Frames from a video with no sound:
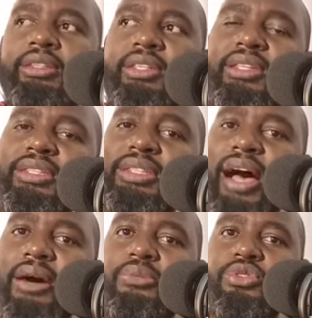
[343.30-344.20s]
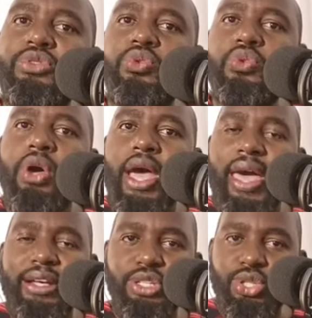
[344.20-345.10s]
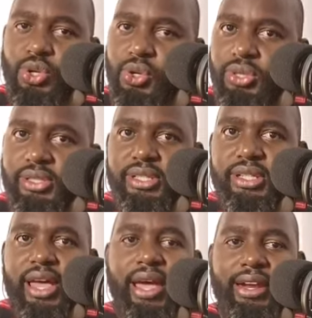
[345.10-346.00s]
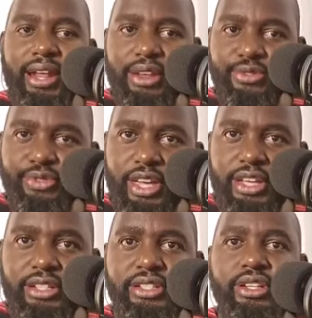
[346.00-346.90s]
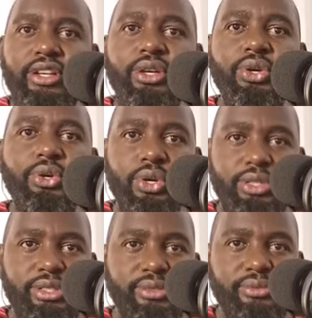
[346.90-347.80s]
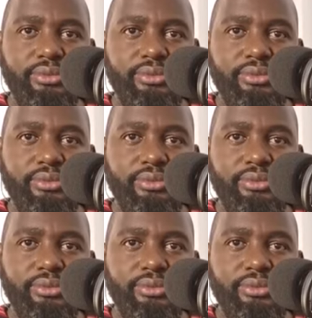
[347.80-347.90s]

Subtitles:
These psalms exalt and elevate God.